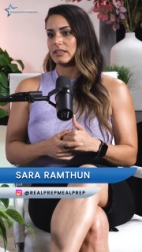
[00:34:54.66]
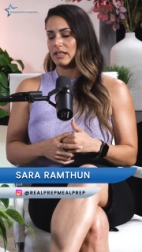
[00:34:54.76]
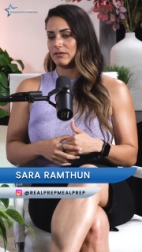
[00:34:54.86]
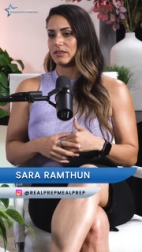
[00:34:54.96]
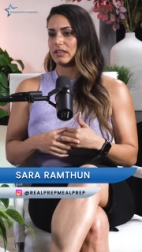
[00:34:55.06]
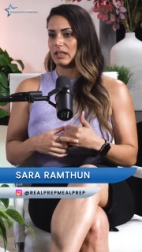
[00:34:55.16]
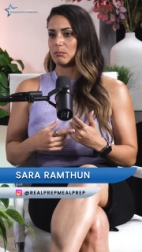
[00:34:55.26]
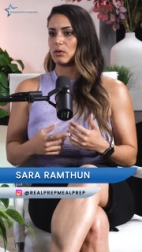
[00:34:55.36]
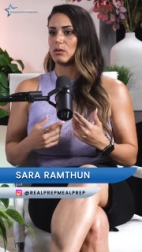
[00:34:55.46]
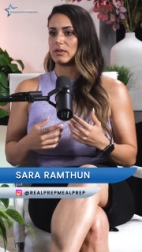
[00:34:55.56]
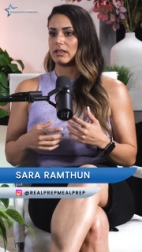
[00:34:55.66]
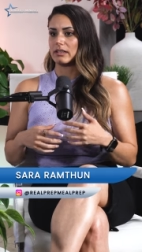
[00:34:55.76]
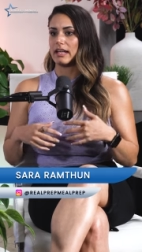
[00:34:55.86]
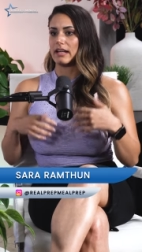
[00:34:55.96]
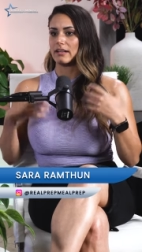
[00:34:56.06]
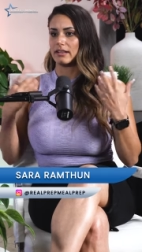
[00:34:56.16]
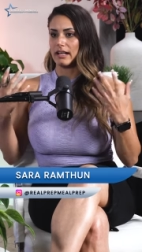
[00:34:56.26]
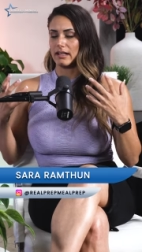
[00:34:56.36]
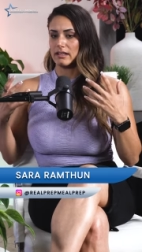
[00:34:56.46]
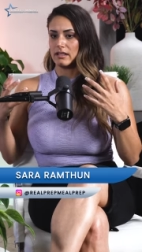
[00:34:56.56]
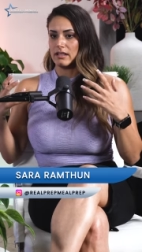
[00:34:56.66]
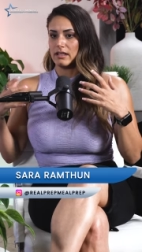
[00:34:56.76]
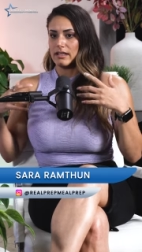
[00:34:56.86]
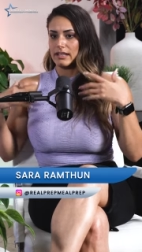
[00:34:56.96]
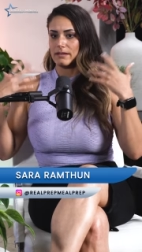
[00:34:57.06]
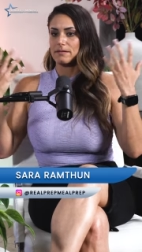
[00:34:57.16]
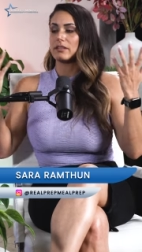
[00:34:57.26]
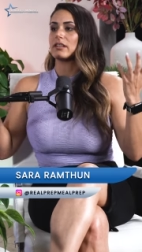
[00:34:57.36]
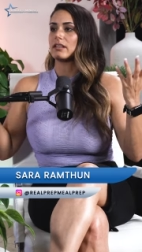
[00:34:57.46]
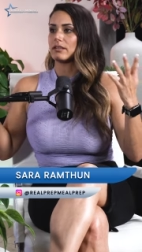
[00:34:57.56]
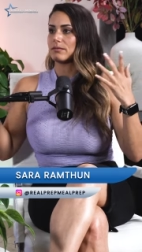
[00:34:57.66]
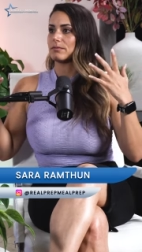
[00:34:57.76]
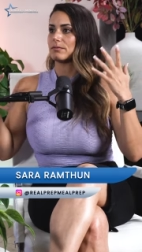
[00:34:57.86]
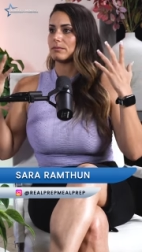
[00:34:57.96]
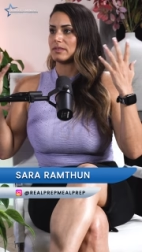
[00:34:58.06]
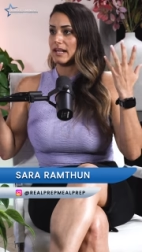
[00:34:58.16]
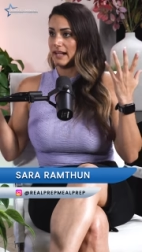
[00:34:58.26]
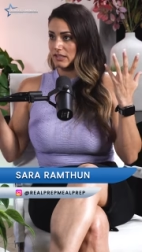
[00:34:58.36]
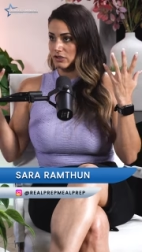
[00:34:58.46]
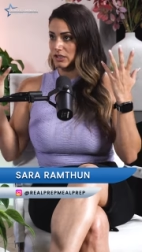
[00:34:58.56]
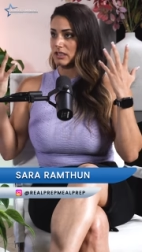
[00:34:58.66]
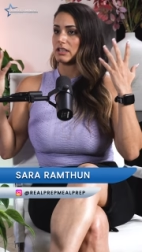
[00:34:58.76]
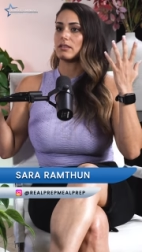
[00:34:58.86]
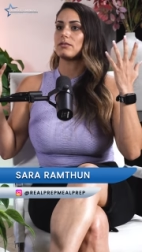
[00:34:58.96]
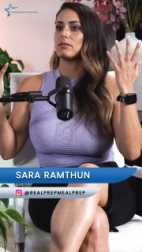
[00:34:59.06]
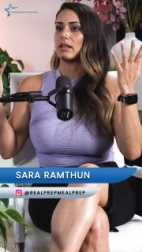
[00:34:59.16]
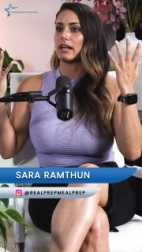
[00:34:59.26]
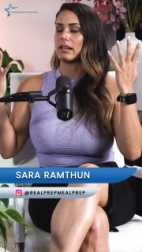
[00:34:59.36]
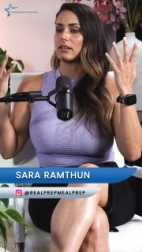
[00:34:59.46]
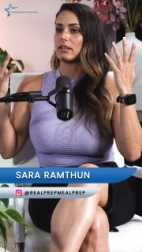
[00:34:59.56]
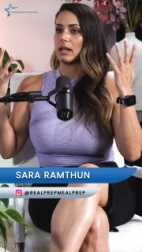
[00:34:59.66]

definitely in that moment that that that feeling of attention, of that,